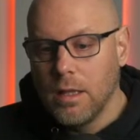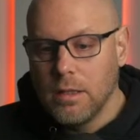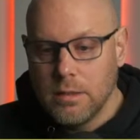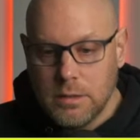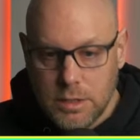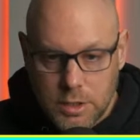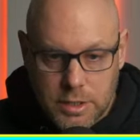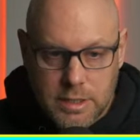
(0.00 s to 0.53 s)

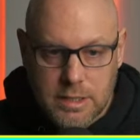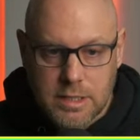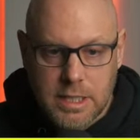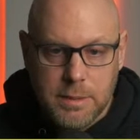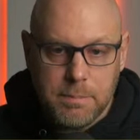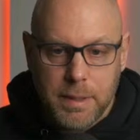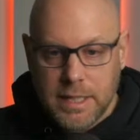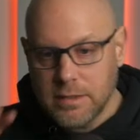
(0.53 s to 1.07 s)
you can see
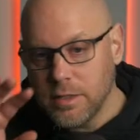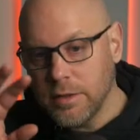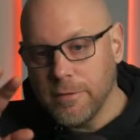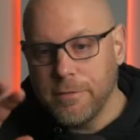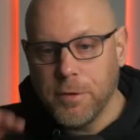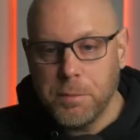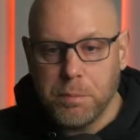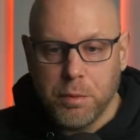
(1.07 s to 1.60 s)
based on the
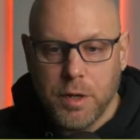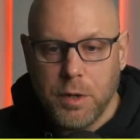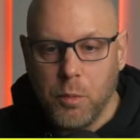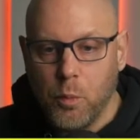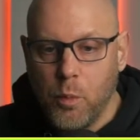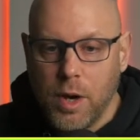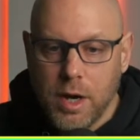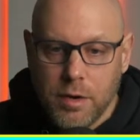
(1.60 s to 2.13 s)
footprint
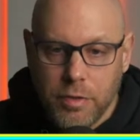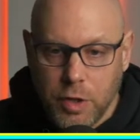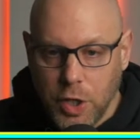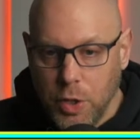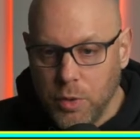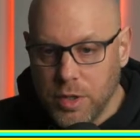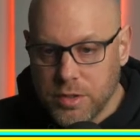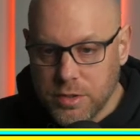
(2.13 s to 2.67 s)
where the
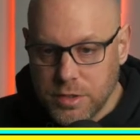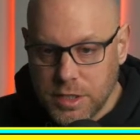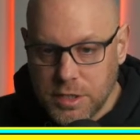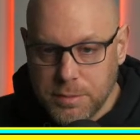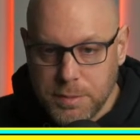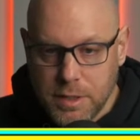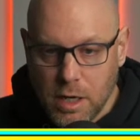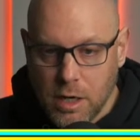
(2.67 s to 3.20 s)
units
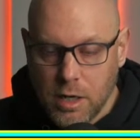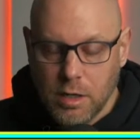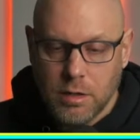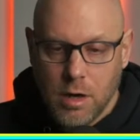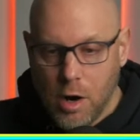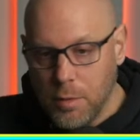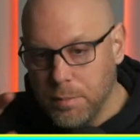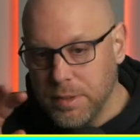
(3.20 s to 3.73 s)

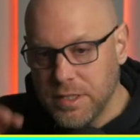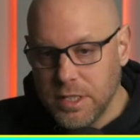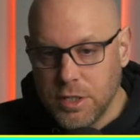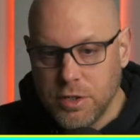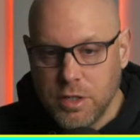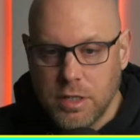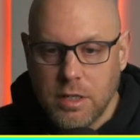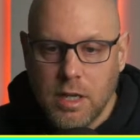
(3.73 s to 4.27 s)
are
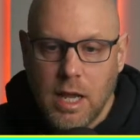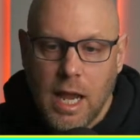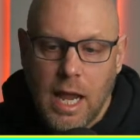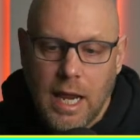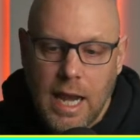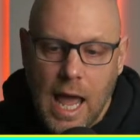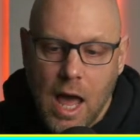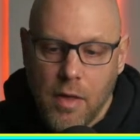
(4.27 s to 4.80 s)
positioned
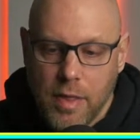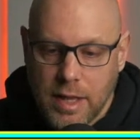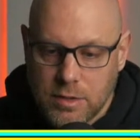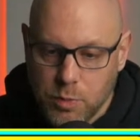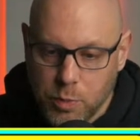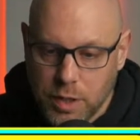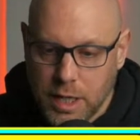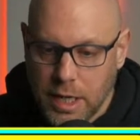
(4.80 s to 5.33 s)
and how
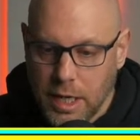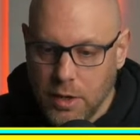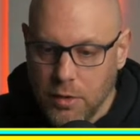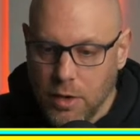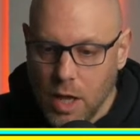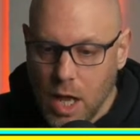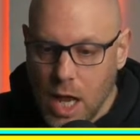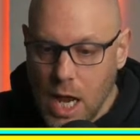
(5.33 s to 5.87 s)
that's working out.
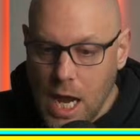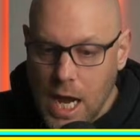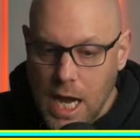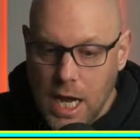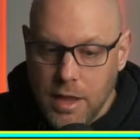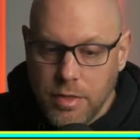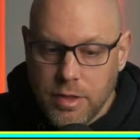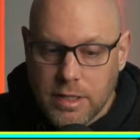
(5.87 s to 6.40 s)

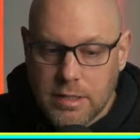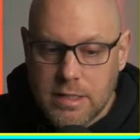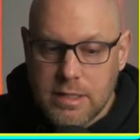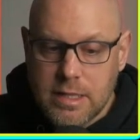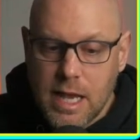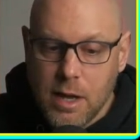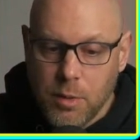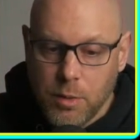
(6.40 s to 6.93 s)
In the
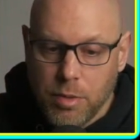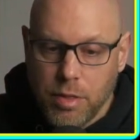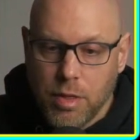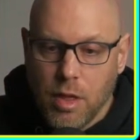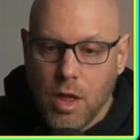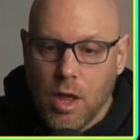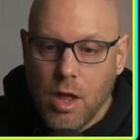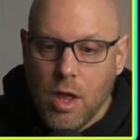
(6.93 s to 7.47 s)
south,
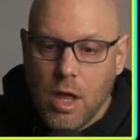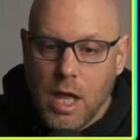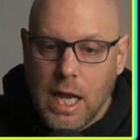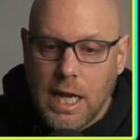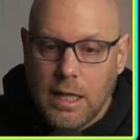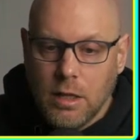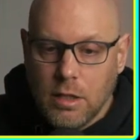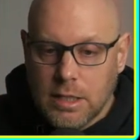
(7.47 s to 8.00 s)

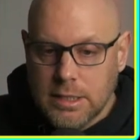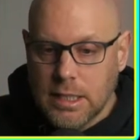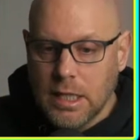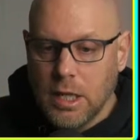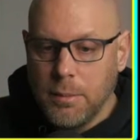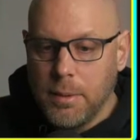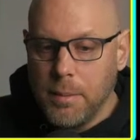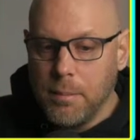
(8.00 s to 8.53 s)
it looks a
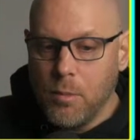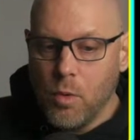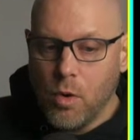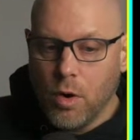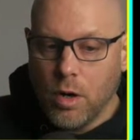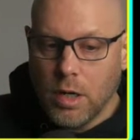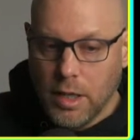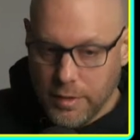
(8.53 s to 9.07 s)
little bit
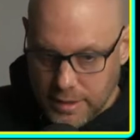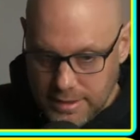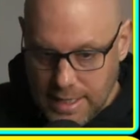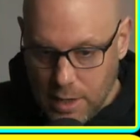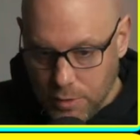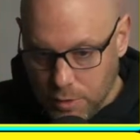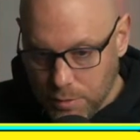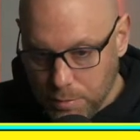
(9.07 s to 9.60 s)
more, in the
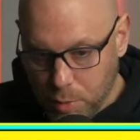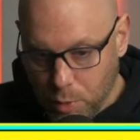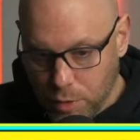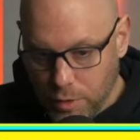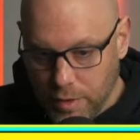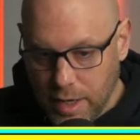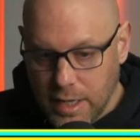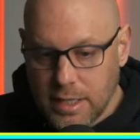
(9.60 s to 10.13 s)
southern
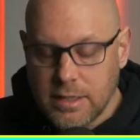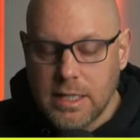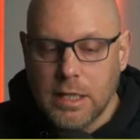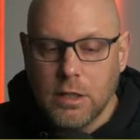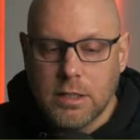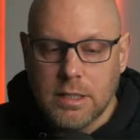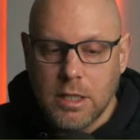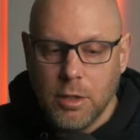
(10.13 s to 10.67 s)
border that is, it
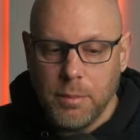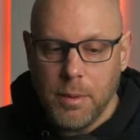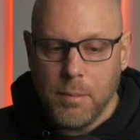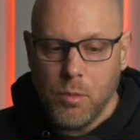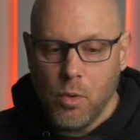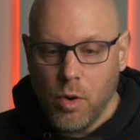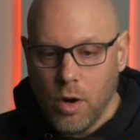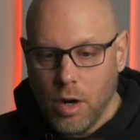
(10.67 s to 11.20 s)
looks a little bit
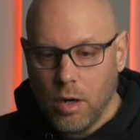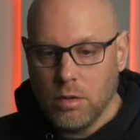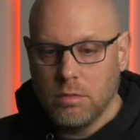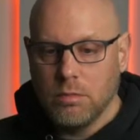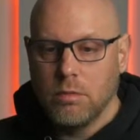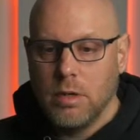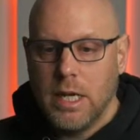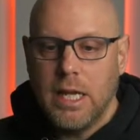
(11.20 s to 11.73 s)
more
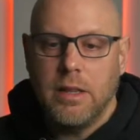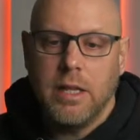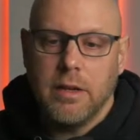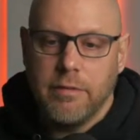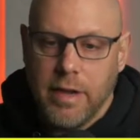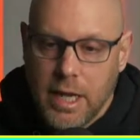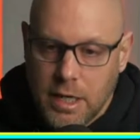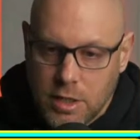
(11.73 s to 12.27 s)
in the
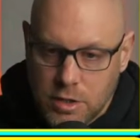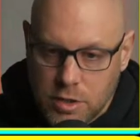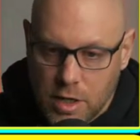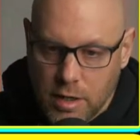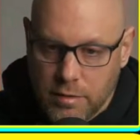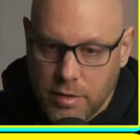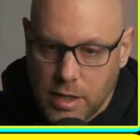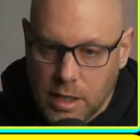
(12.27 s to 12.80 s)
advantage
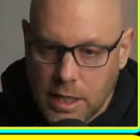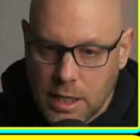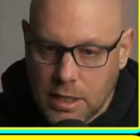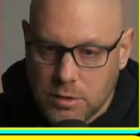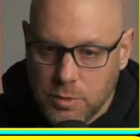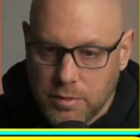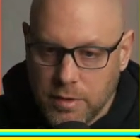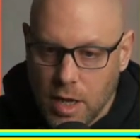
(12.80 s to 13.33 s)
of the
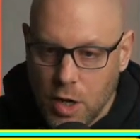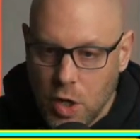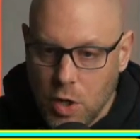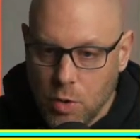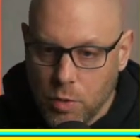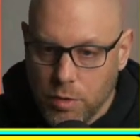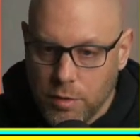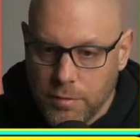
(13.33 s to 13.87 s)
Klingons. We've got
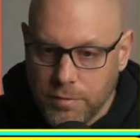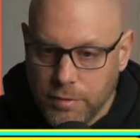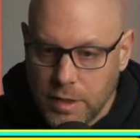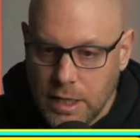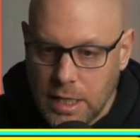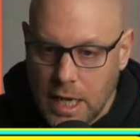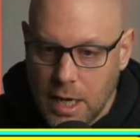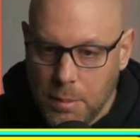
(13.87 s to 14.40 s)
Northern
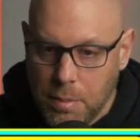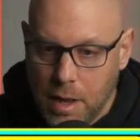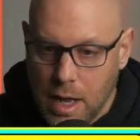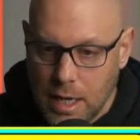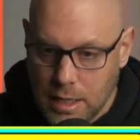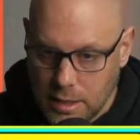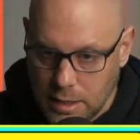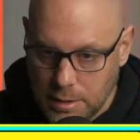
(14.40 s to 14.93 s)
Fleet and
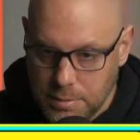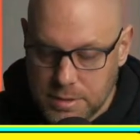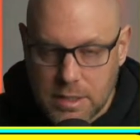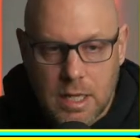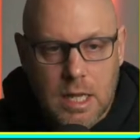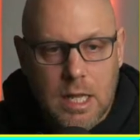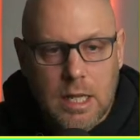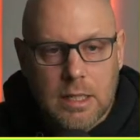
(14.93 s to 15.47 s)
Apocalypse.
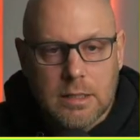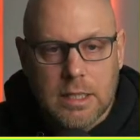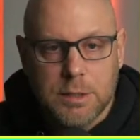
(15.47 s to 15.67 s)
So let's